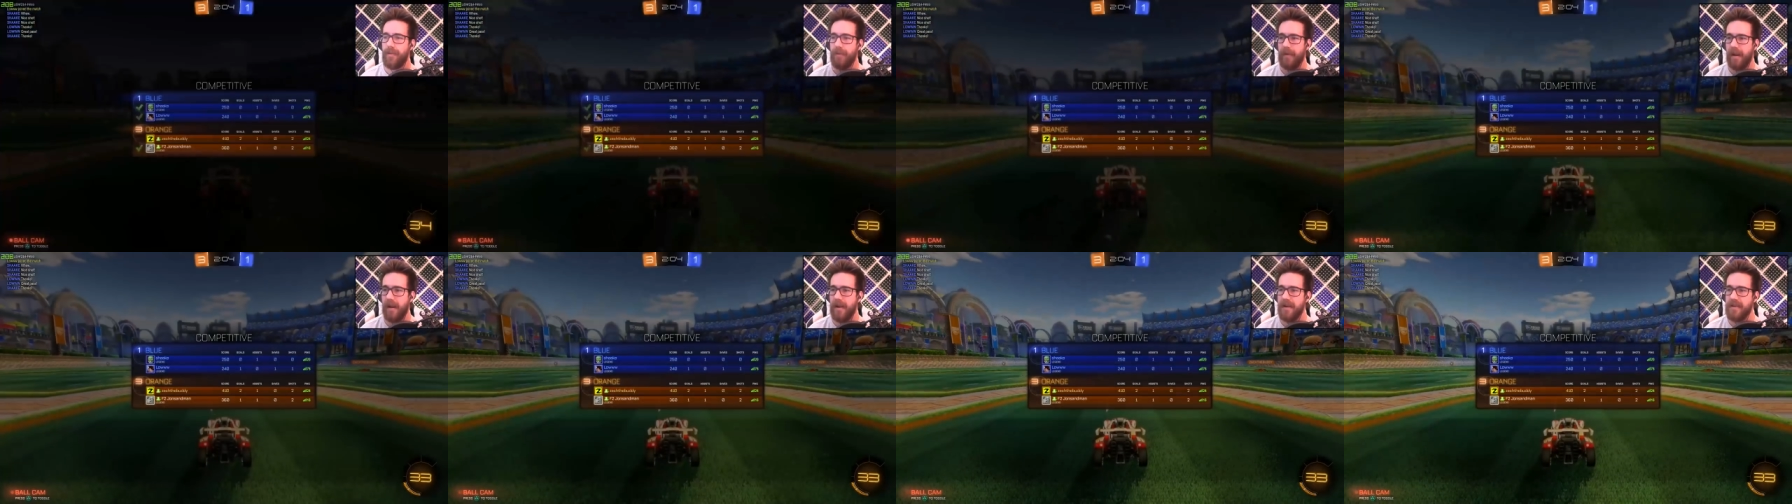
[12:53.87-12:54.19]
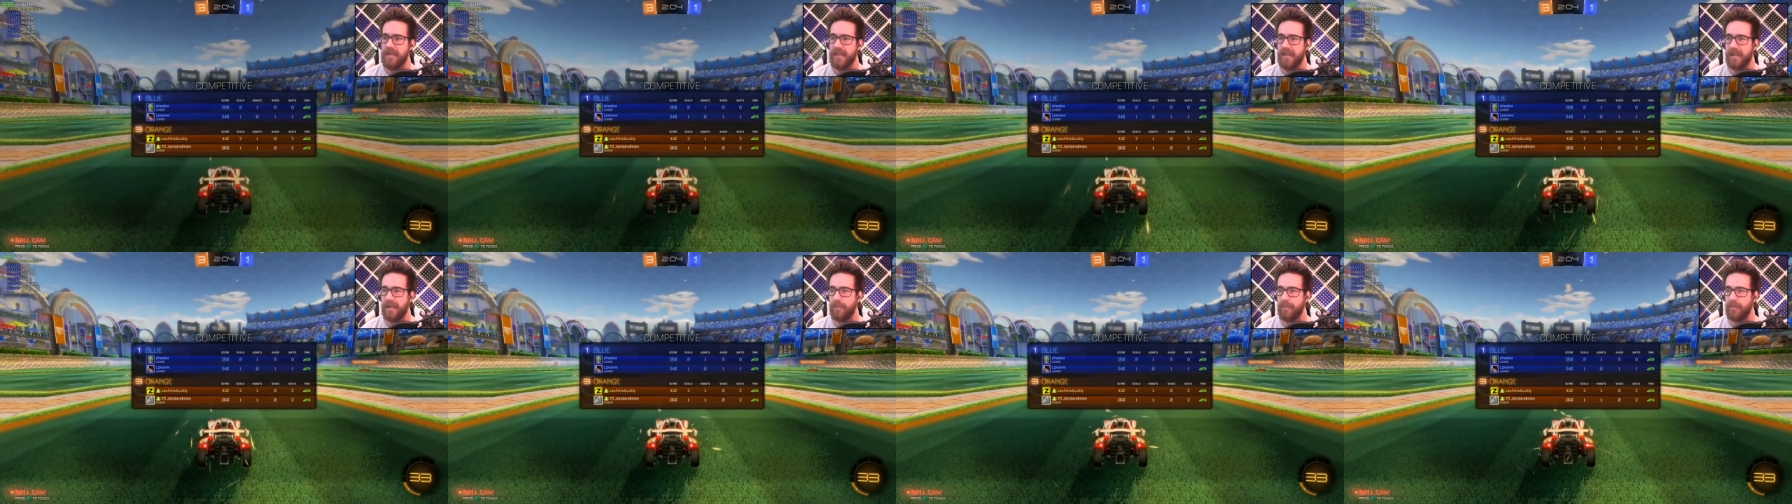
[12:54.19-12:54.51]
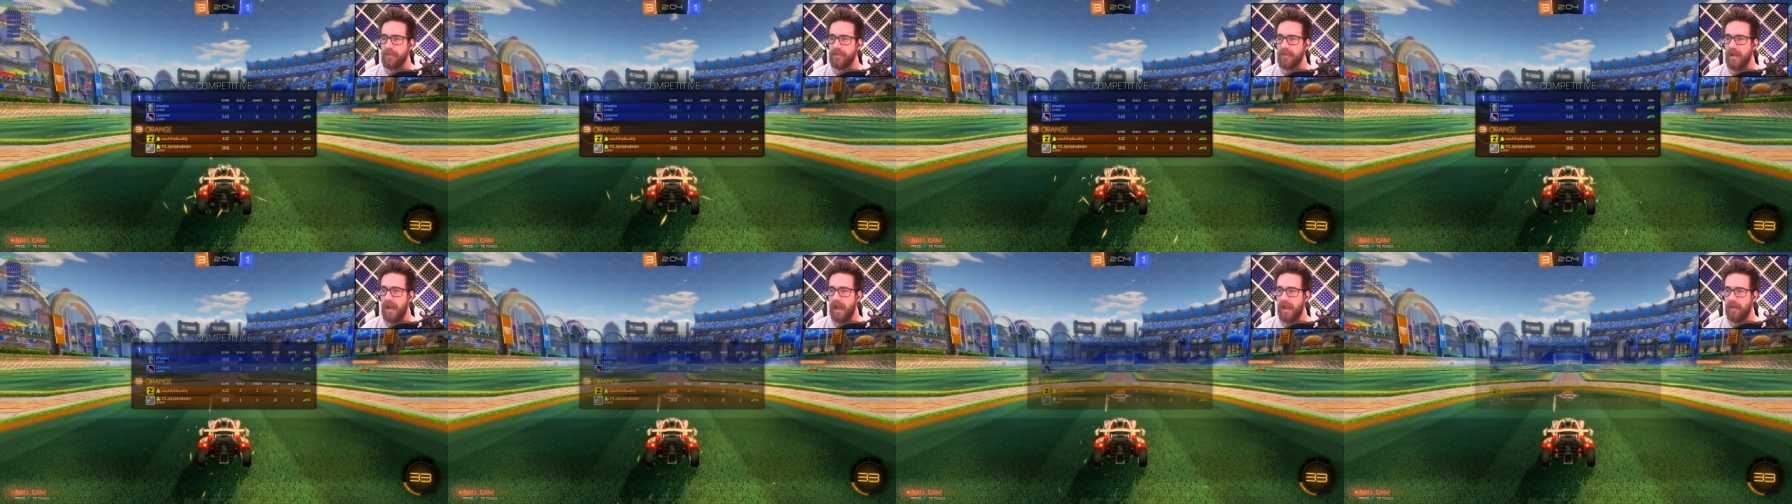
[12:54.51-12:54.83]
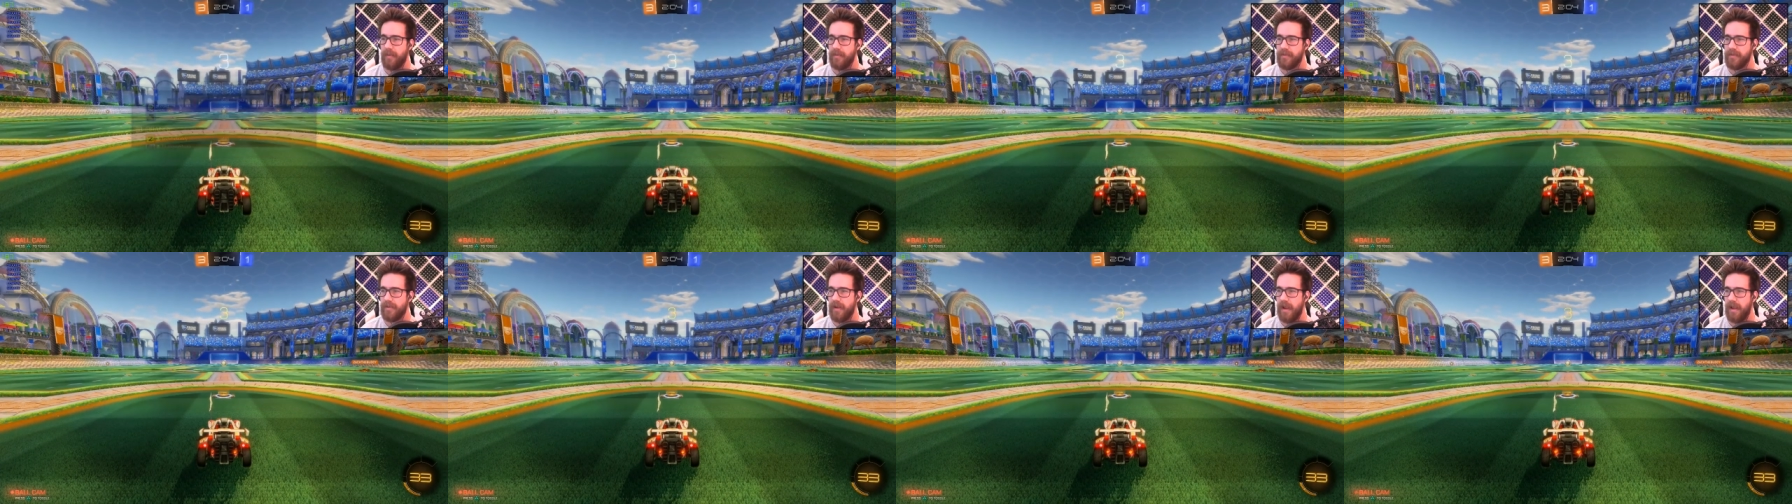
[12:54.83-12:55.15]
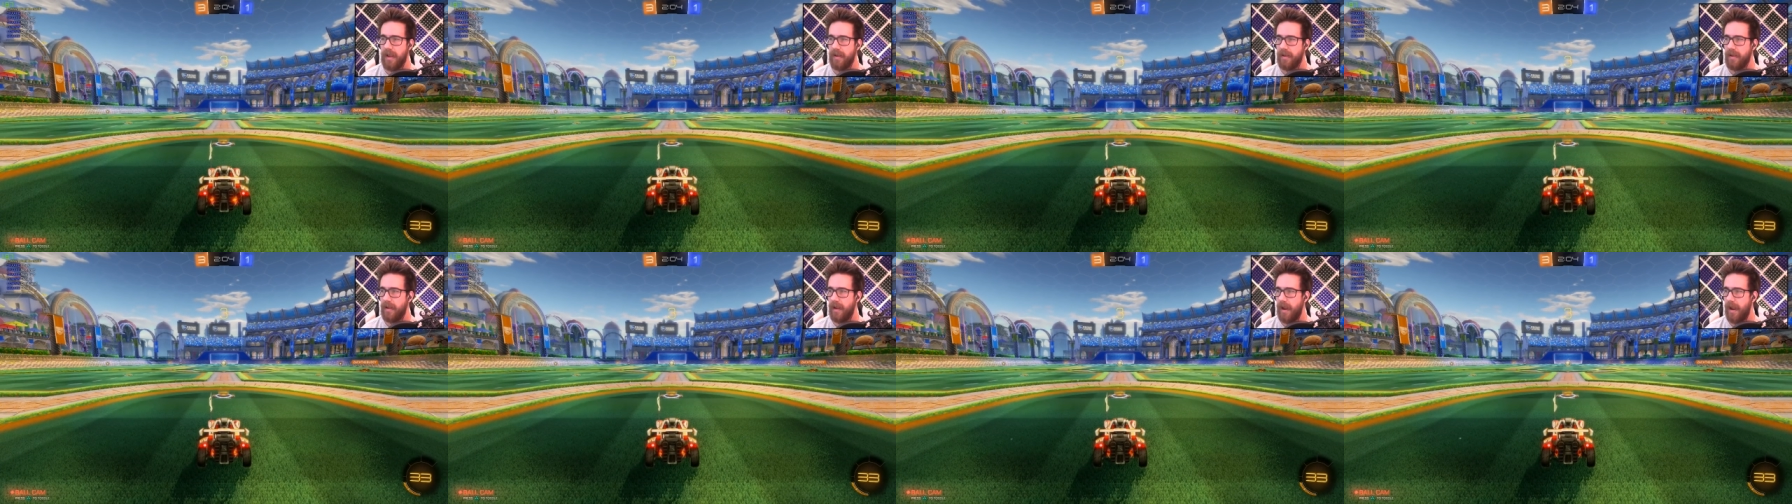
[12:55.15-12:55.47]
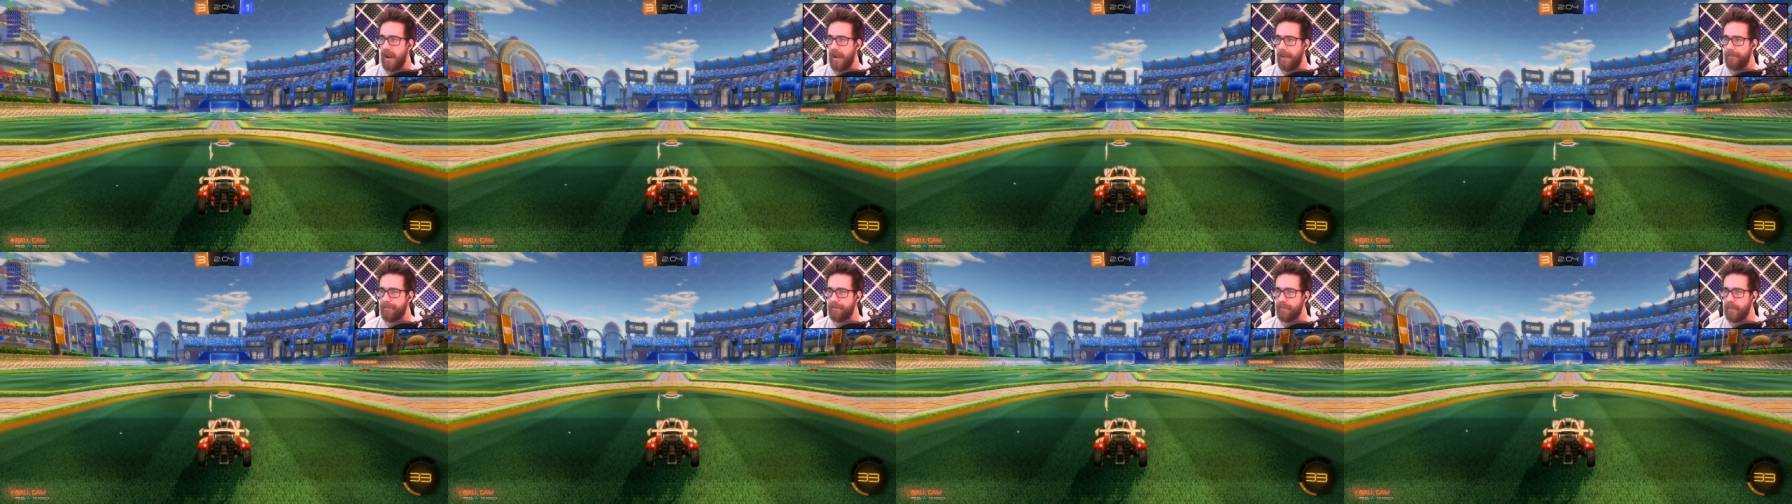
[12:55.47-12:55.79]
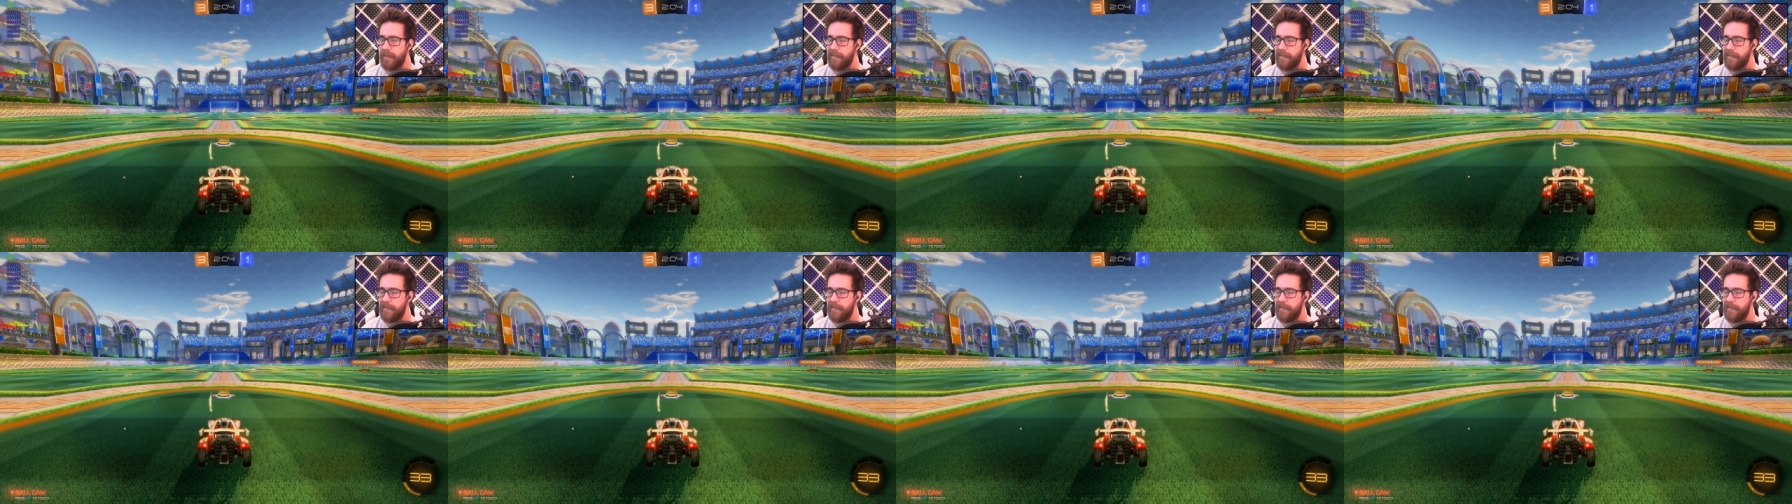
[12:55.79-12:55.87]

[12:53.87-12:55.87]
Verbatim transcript: We are a team. We're trying. We're trying. All right.